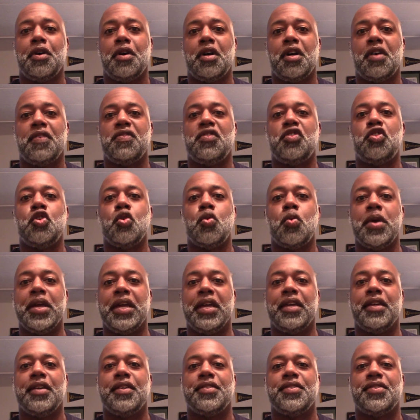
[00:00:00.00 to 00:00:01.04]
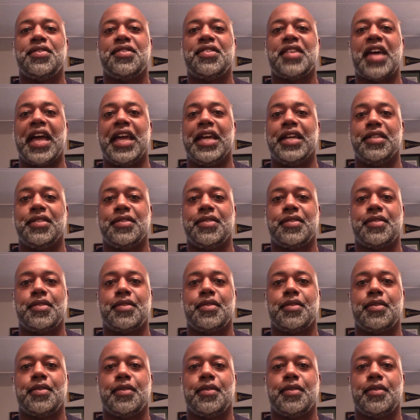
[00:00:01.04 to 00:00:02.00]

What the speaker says: of doing science.